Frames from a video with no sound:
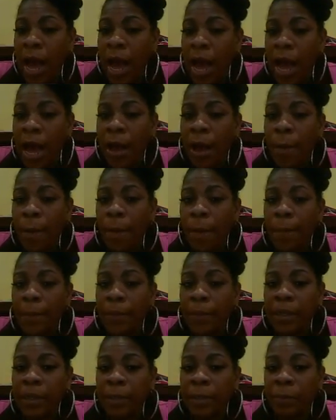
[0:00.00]
How
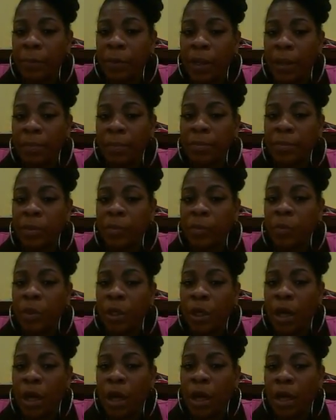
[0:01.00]
many problems
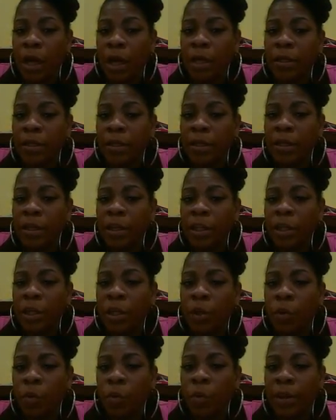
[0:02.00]
were on the
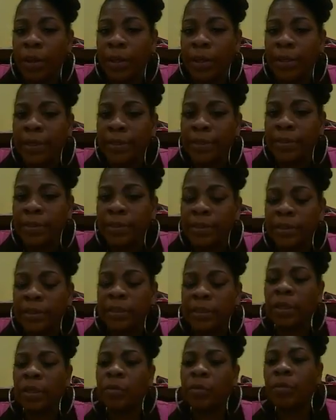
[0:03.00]

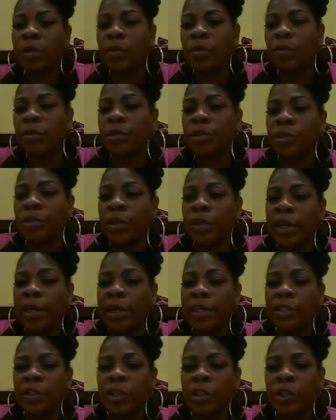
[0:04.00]
quiz? Record your
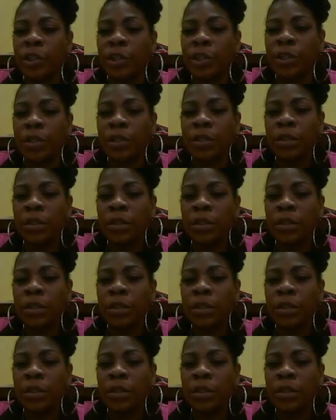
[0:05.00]
answer.